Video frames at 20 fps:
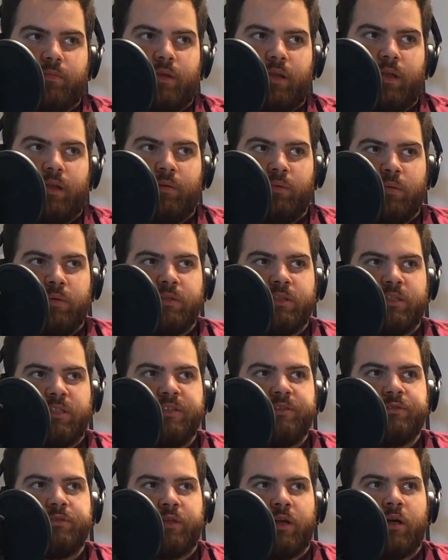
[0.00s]
and we were
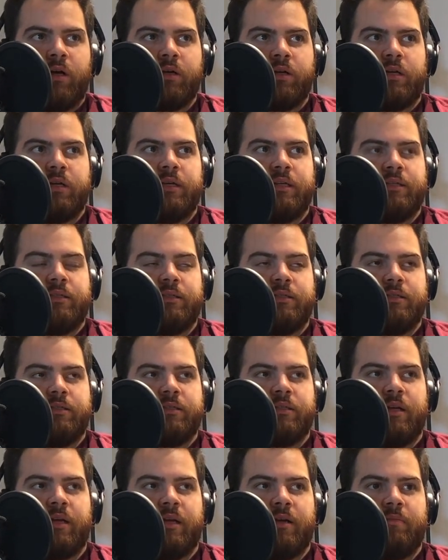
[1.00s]
still talking at this
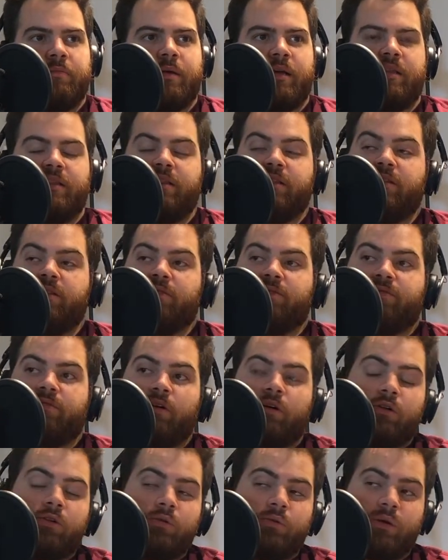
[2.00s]
time. And then the
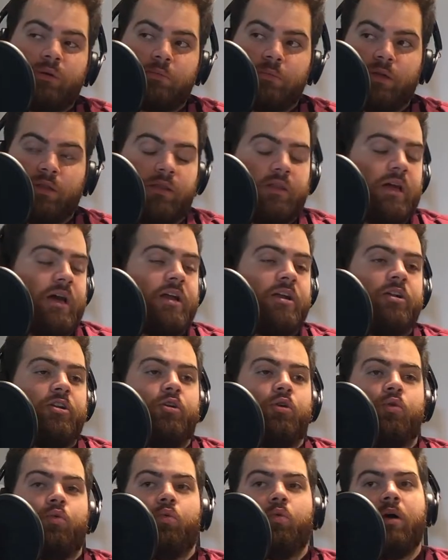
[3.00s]
following month, I don't
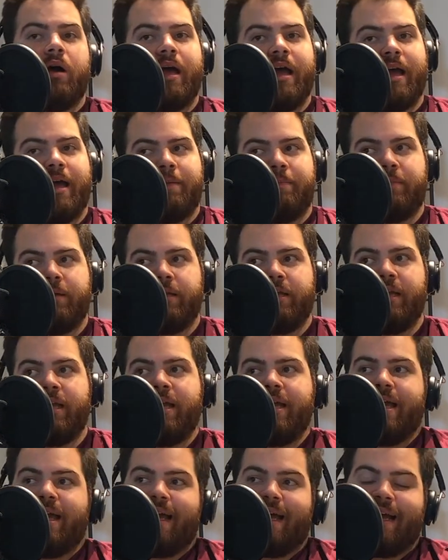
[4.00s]
know what happened,
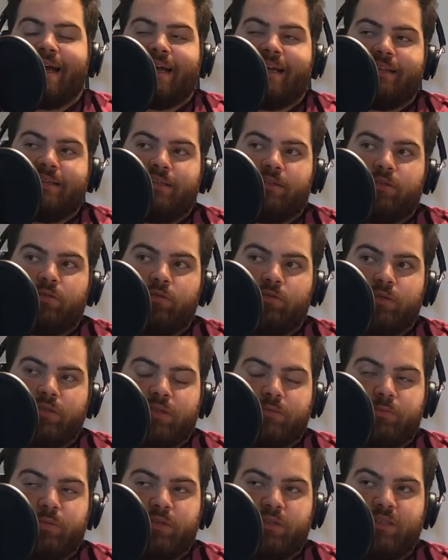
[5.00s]
I had to do
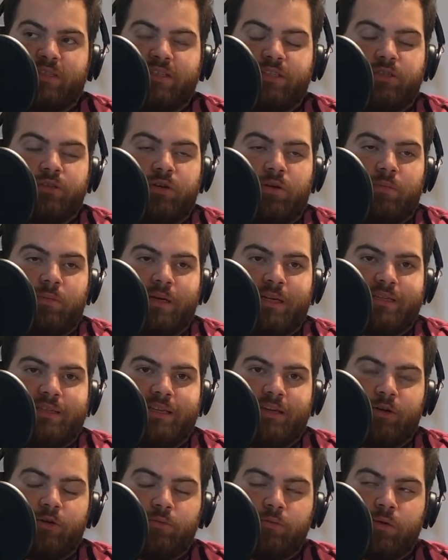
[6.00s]
this procedure on my
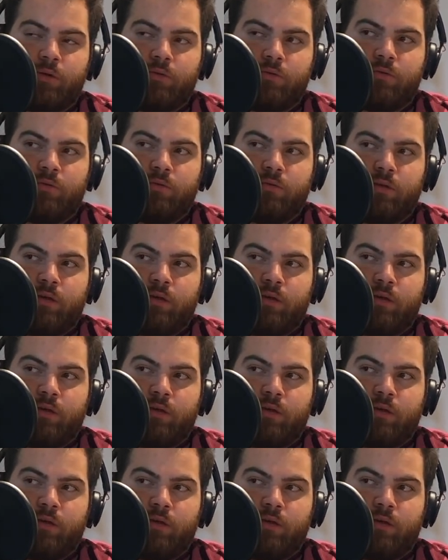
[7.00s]
tailbone.